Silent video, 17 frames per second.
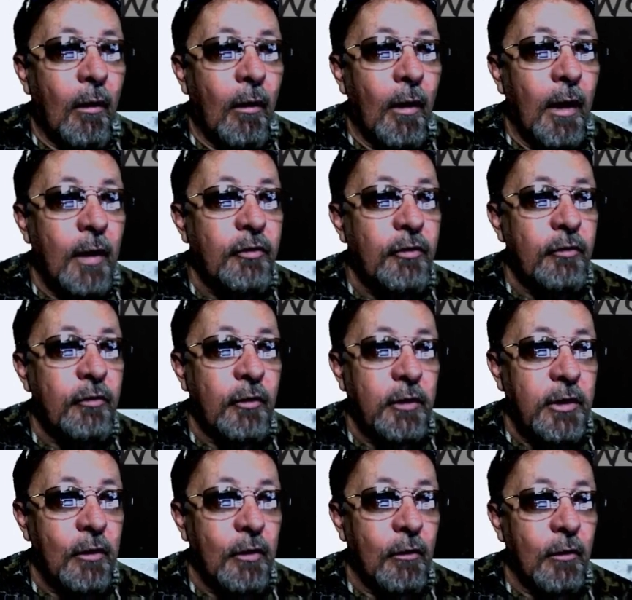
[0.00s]
This was a
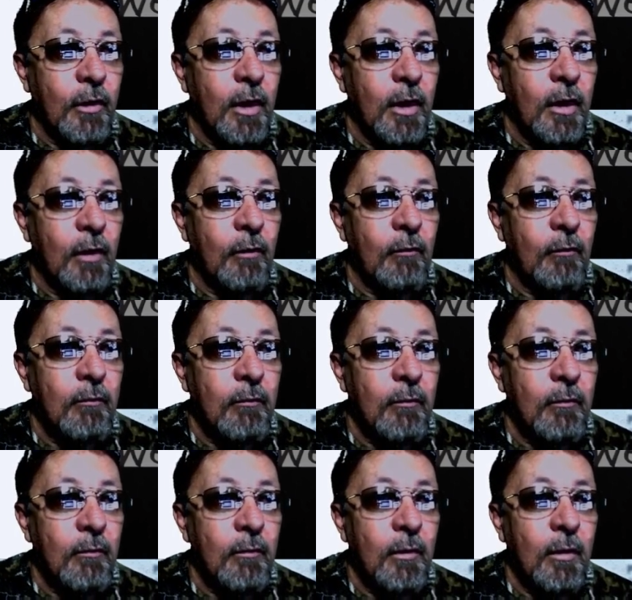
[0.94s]
year ago,
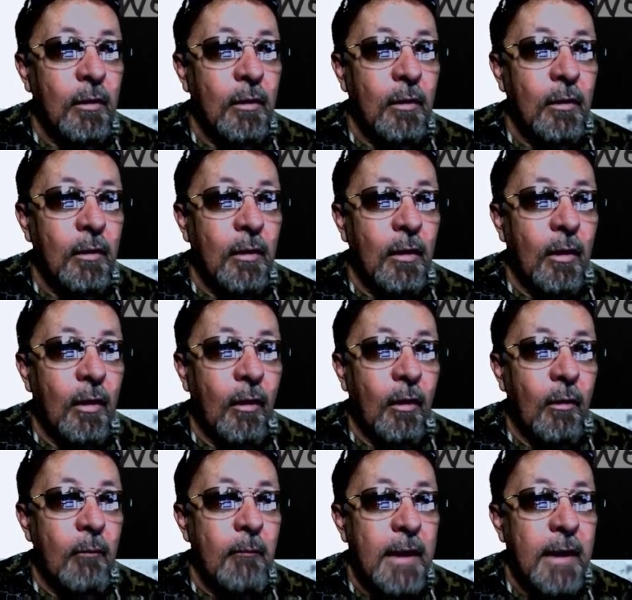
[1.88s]

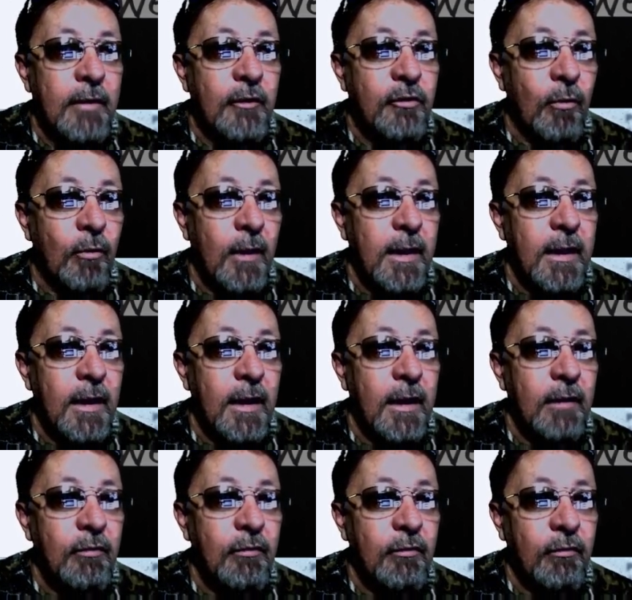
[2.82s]
on May the
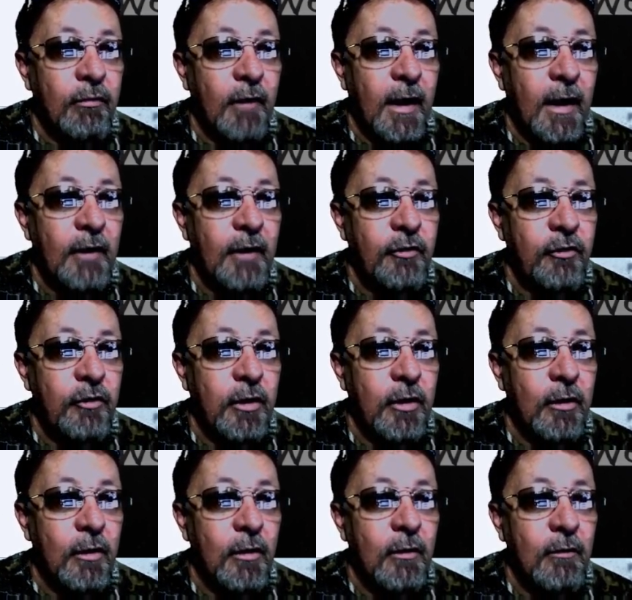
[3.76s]
28th last
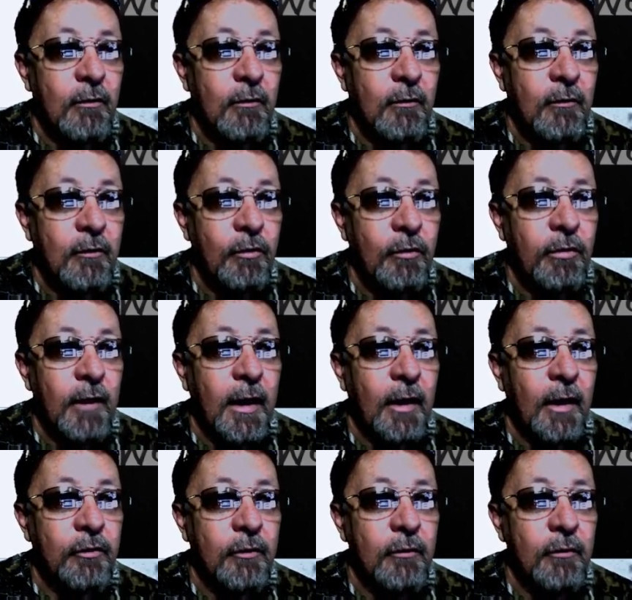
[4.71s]
year,
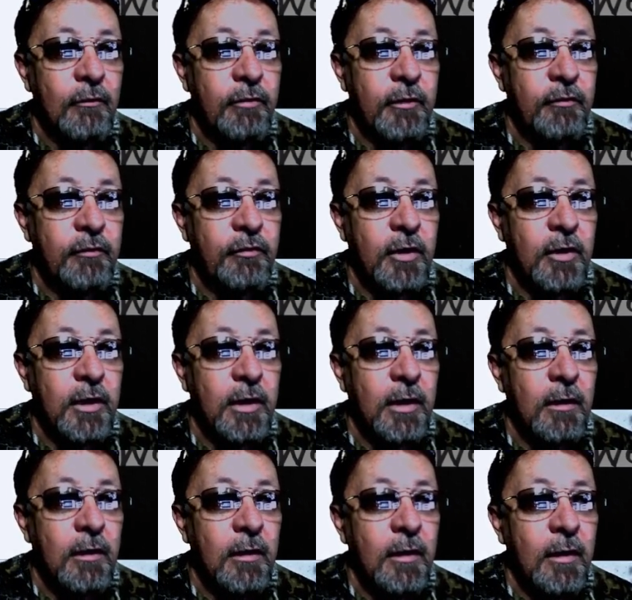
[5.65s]
2015.
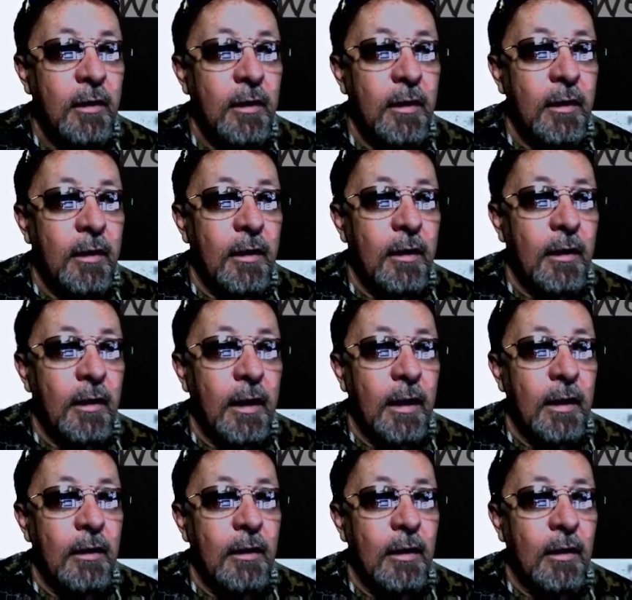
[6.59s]

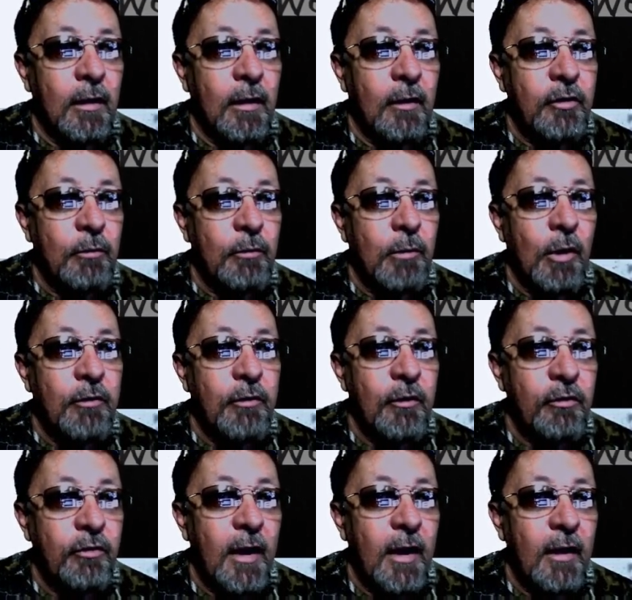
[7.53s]
And she wrote
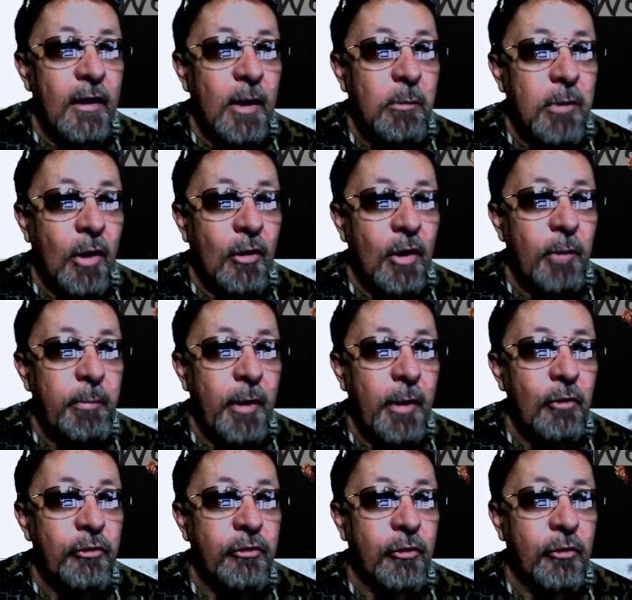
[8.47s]
this out, and I brought her a
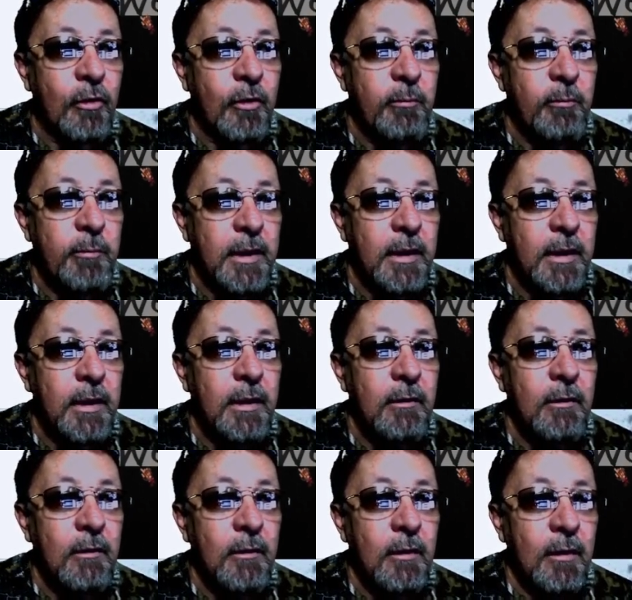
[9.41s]
poster of me,
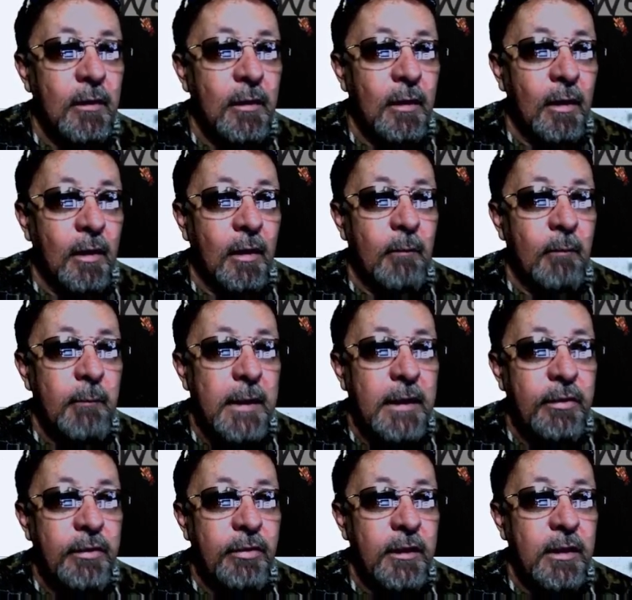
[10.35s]

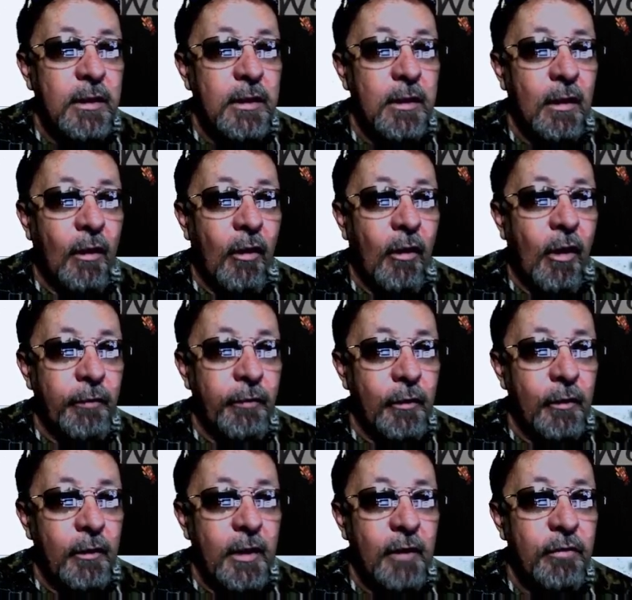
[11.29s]
meet the
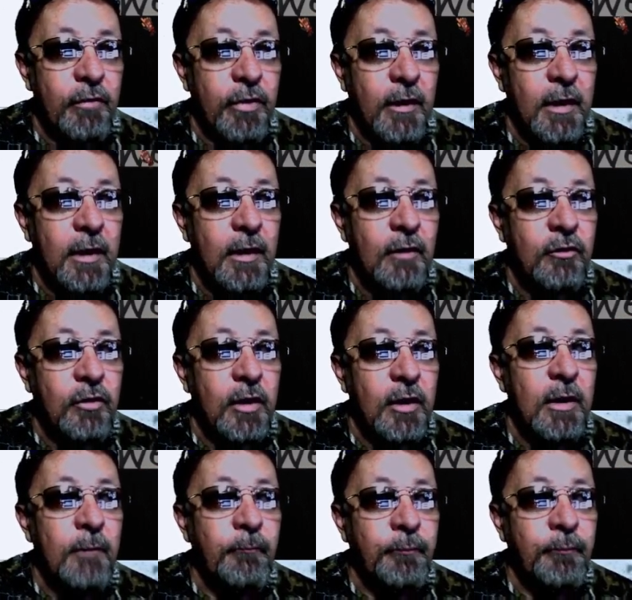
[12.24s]
author and everything, and she